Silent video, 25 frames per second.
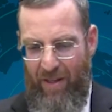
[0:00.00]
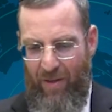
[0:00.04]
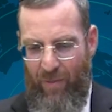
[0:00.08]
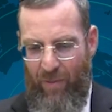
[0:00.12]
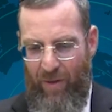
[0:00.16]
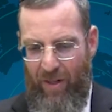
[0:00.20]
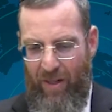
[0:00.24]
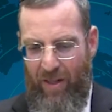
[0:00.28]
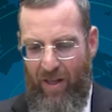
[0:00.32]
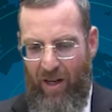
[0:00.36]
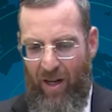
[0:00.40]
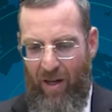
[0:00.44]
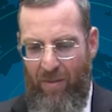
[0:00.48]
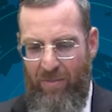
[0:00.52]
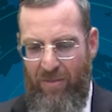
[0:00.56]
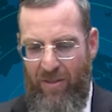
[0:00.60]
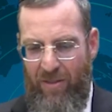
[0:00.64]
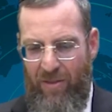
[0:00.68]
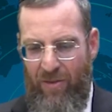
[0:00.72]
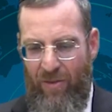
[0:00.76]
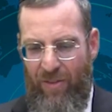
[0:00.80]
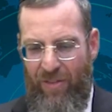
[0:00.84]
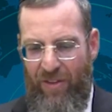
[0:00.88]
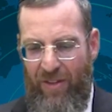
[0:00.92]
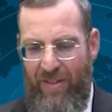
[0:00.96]
When it comes
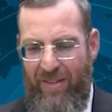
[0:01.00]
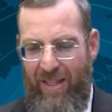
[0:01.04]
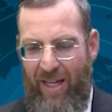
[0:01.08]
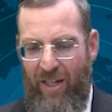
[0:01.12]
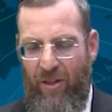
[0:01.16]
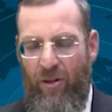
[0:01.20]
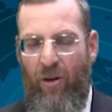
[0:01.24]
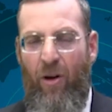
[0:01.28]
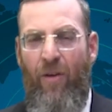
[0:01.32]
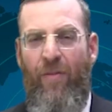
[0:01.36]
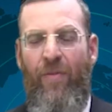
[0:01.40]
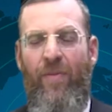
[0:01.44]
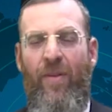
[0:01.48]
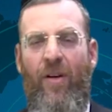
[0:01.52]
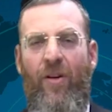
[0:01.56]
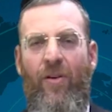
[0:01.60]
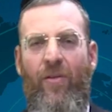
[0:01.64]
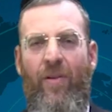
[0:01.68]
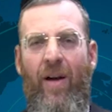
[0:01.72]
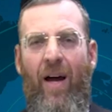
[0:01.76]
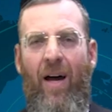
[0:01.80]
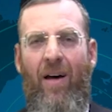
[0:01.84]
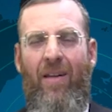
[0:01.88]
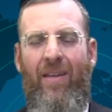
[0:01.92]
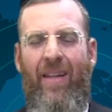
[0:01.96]
to things that grow from the
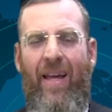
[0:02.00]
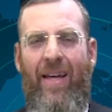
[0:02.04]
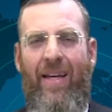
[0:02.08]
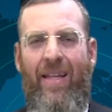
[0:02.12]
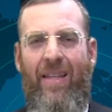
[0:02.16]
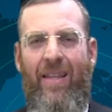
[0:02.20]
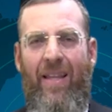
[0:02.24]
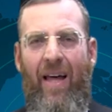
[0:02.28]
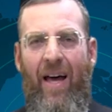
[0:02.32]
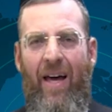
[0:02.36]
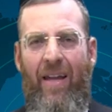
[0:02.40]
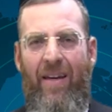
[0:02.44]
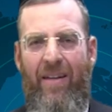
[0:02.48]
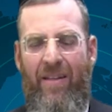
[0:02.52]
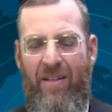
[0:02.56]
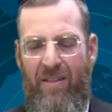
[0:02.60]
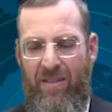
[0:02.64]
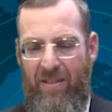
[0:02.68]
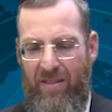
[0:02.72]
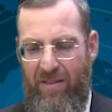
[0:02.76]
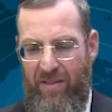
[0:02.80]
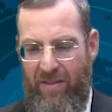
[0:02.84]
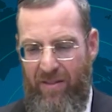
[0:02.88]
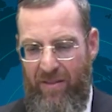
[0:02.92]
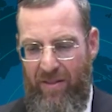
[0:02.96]
ground, like
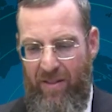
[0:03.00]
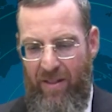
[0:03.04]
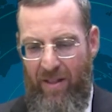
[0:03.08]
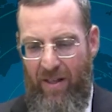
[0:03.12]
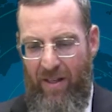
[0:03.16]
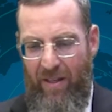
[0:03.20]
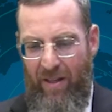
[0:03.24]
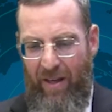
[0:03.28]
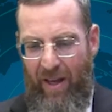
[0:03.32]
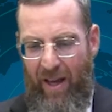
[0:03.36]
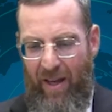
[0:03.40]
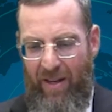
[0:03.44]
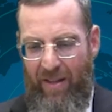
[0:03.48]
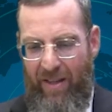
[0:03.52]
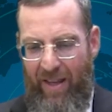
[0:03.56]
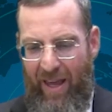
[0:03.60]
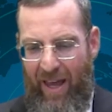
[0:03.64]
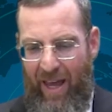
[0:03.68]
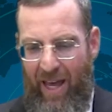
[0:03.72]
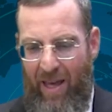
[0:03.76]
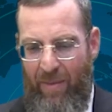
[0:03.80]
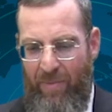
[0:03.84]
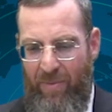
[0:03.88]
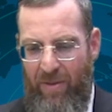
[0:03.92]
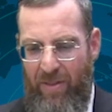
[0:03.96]
lettuce and
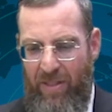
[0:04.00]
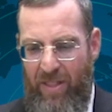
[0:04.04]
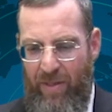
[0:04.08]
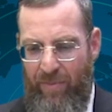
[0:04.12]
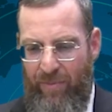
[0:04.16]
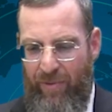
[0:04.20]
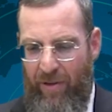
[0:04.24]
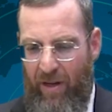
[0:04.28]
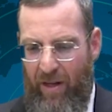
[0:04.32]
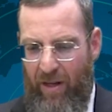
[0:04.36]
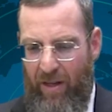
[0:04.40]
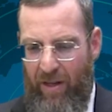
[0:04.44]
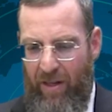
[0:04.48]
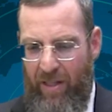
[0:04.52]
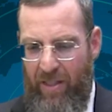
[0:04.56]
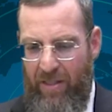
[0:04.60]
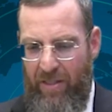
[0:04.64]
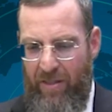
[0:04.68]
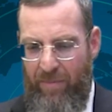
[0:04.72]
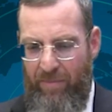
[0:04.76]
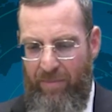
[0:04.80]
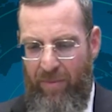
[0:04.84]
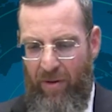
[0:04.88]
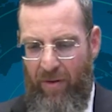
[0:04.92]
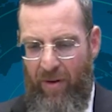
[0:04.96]
cabbage, the bracha
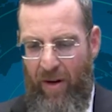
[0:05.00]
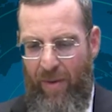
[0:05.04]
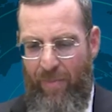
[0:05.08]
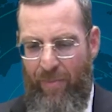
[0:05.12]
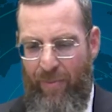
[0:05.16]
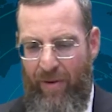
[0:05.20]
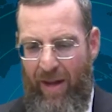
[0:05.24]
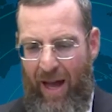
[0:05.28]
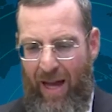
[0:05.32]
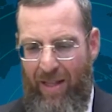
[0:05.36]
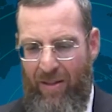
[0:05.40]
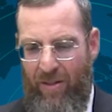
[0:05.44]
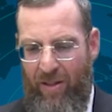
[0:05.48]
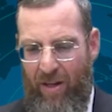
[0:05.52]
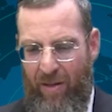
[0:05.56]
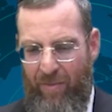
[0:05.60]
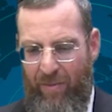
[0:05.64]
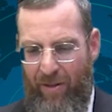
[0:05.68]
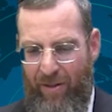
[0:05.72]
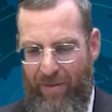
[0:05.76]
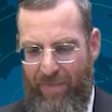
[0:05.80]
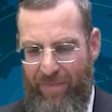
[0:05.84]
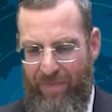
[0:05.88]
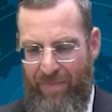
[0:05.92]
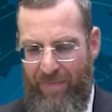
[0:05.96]
is Bore Priha
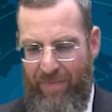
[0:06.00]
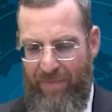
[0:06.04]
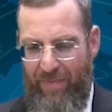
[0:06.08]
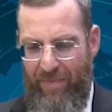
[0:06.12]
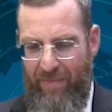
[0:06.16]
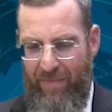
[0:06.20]
Adamo.